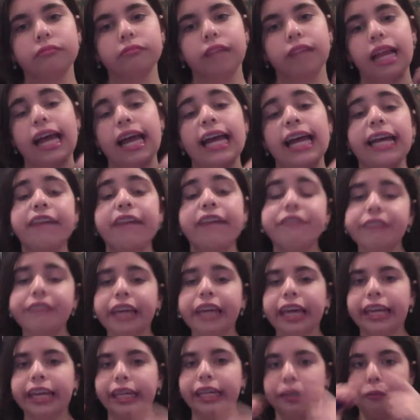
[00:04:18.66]
I
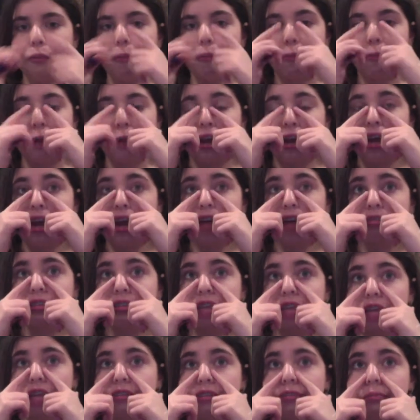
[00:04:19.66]
have been getting breakouts
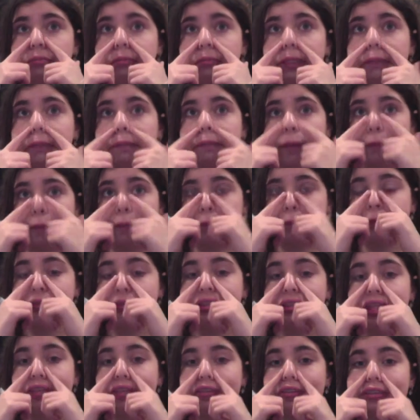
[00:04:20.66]
on, like,
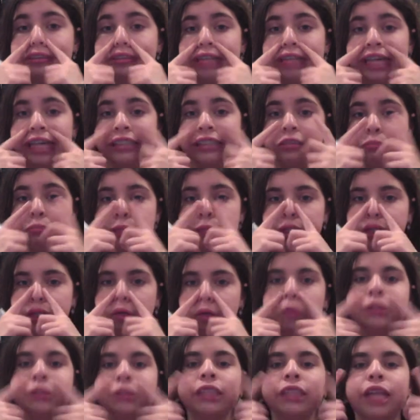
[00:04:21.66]
pimples on the sides of my
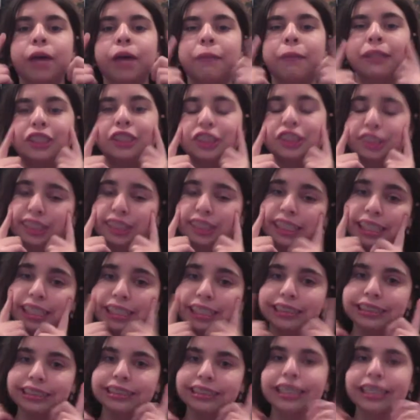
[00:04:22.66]
nose and on my
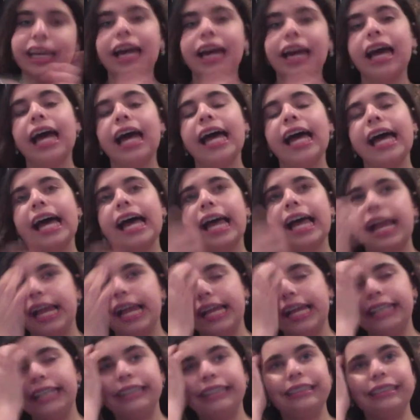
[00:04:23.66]
cheeks.
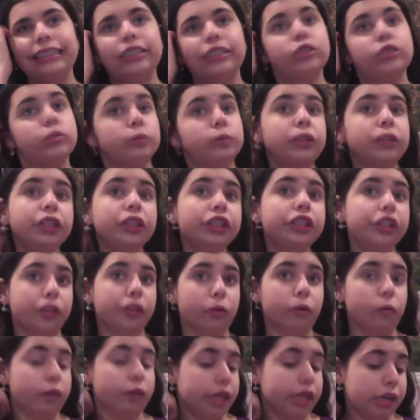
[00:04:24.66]
And it's really
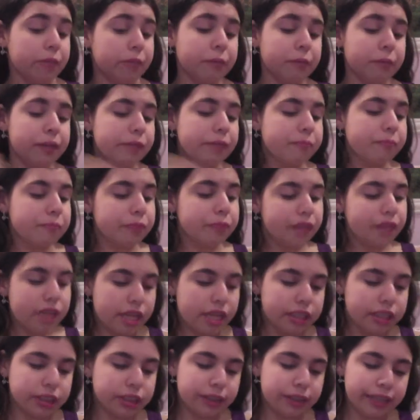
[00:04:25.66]
annoying me.
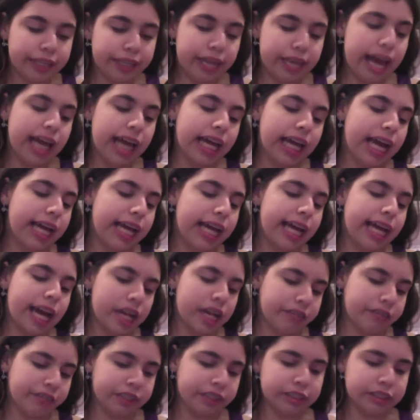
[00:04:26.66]
So I
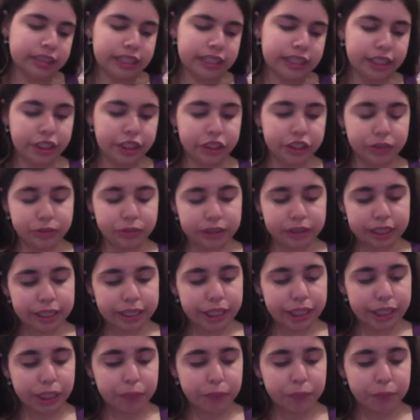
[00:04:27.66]
have this and I use
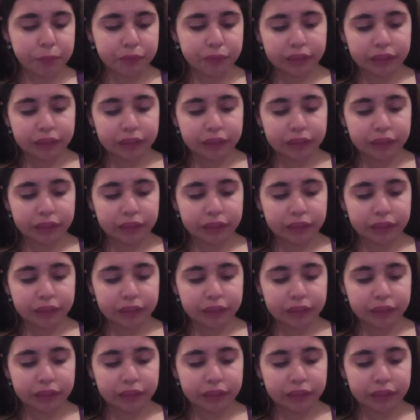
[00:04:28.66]
it.